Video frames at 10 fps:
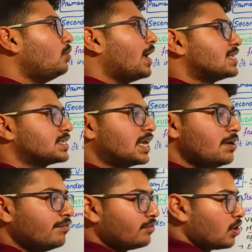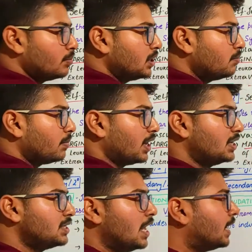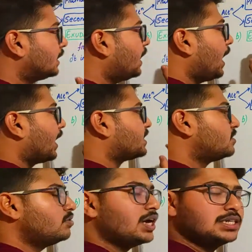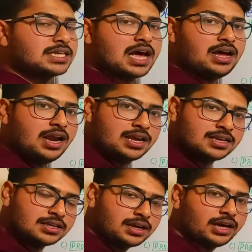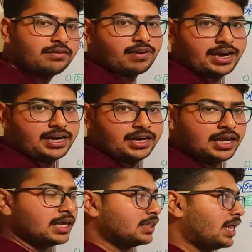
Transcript: to escape from the bloods, the exudates are divided.